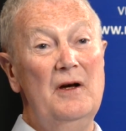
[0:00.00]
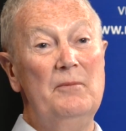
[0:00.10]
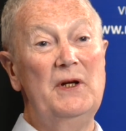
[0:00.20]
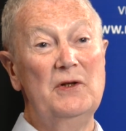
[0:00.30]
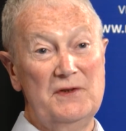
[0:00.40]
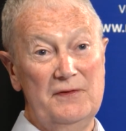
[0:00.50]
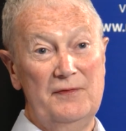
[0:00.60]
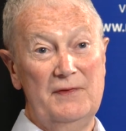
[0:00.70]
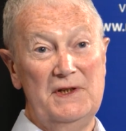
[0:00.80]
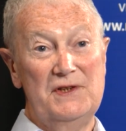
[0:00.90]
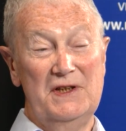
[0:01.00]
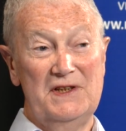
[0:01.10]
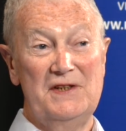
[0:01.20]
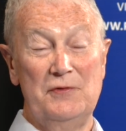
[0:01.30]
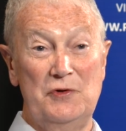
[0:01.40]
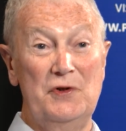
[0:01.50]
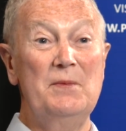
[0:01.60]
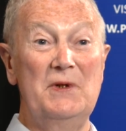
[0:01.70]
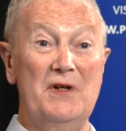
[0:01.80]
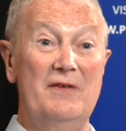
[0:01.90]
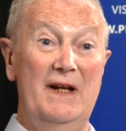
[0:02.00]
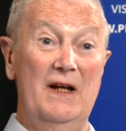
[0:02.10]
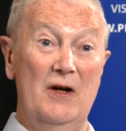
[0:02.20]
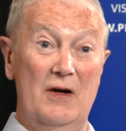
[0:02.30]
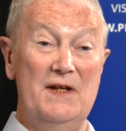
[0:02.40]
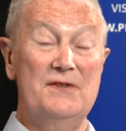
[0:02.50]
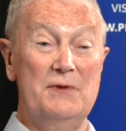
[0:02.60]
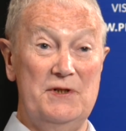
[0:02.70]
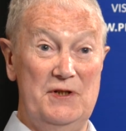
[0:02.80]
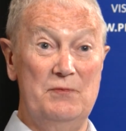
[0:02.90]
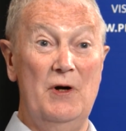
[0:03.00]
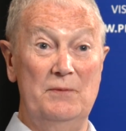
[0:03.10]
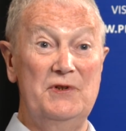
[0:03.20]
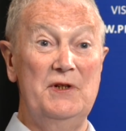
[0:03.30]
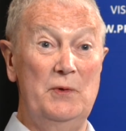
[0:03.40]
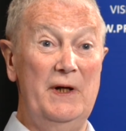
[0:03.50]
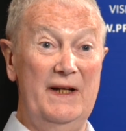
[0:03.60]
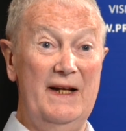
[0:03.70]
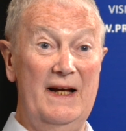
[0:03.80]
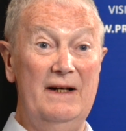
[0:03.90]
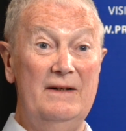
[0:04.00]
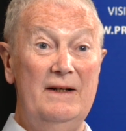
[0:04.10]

because of the successful treatments I've had at Guy's, which is why I'm still here now.